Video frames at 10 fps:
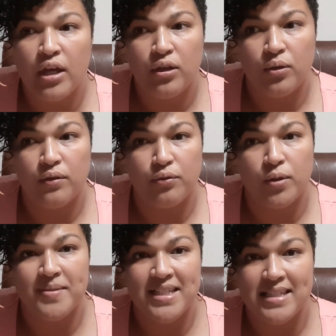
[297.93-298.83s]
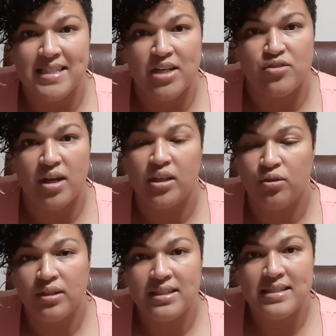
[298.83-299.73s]
uniforms, etc. You
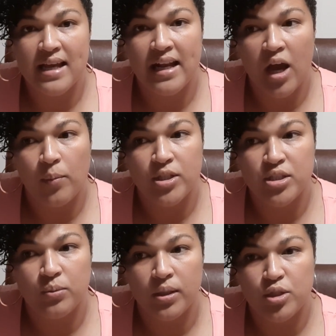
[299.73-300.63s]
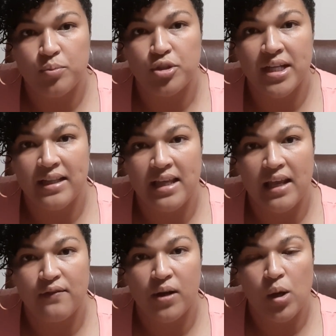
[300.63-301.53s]
can decide how much you want to put in the
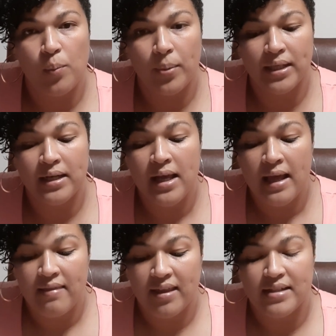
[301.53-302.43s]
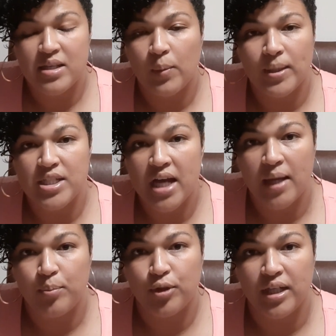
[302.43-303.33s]
envelope, but that's how much
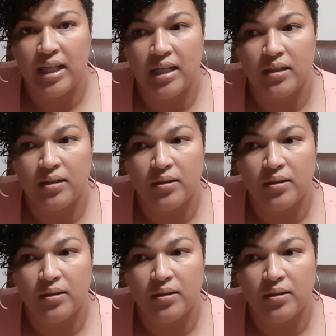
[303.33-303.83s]
I put in,